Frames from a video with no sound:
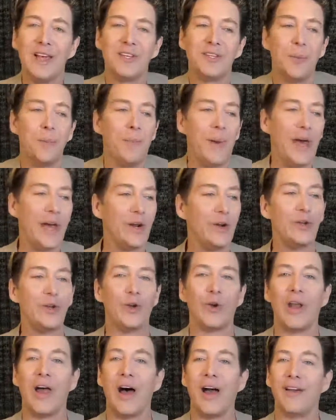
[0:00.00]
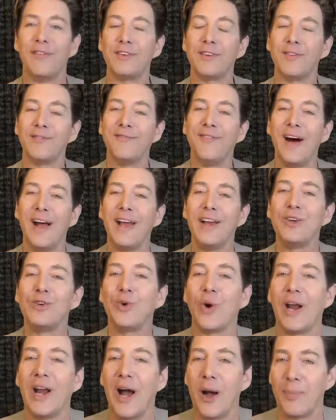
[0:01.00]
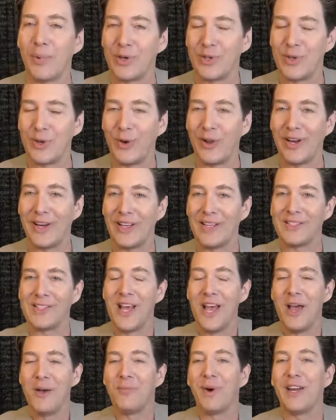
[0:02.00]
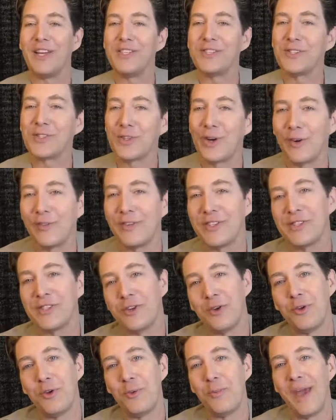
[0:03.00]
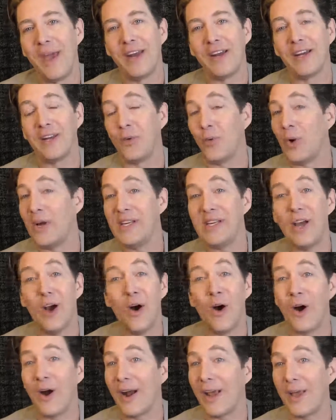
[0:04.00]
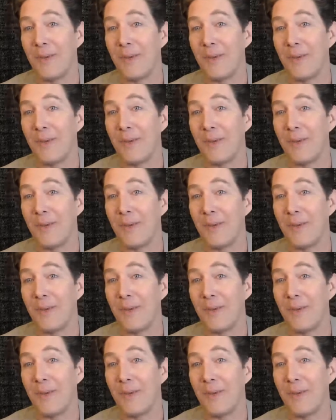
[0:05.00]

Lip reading: to better your life, to find great opportunities, but in service to humanity. We are